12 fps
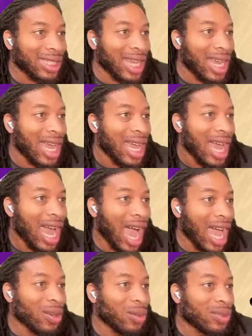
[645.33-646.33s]
that,
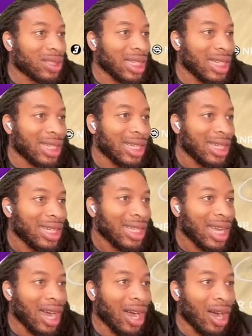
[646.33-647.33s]
I don't think
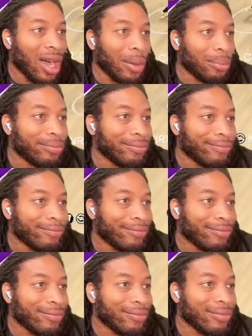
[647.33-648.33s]
um
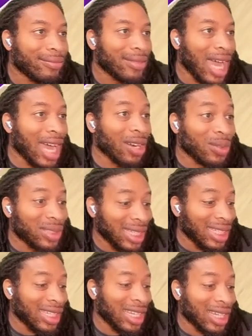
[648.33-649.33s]
I don't
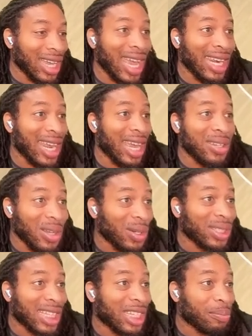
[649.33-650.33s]
think that they and, and you know
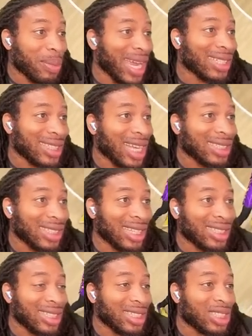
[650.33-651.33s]
it says bad shot
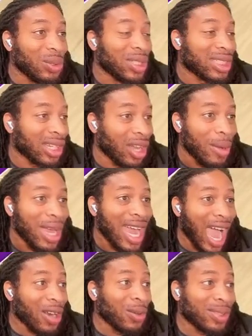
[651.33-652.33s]
selection and shooting slump.
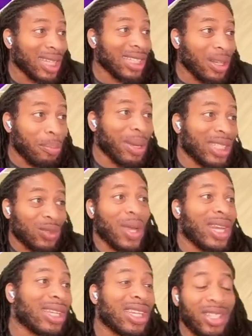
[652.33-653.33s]
I don't think the best
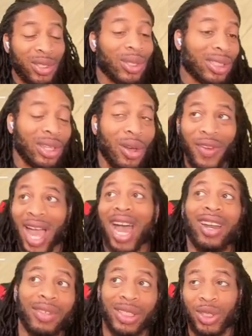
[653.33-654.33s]
way to get yourself
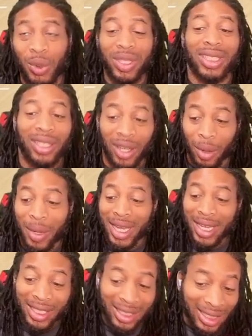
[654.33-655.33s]
out of a shooting slump
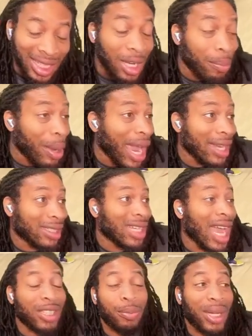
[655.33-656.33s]
is to take bad
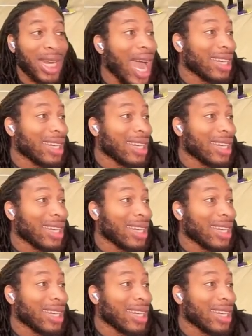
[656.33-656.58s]
shots. But I